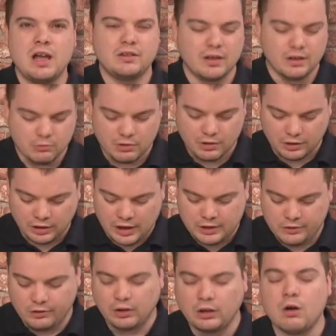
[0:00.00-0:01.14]
They were
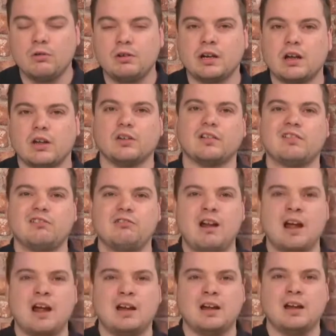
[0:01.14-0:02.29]
lighter loading on the
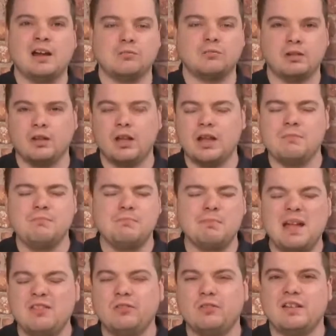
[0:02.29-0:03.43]
track. They were
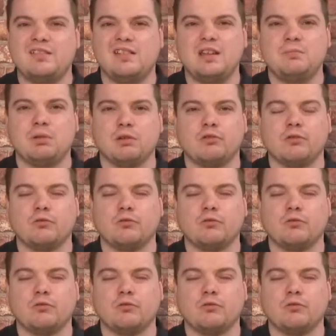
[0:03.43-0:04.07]
immensely cheaper to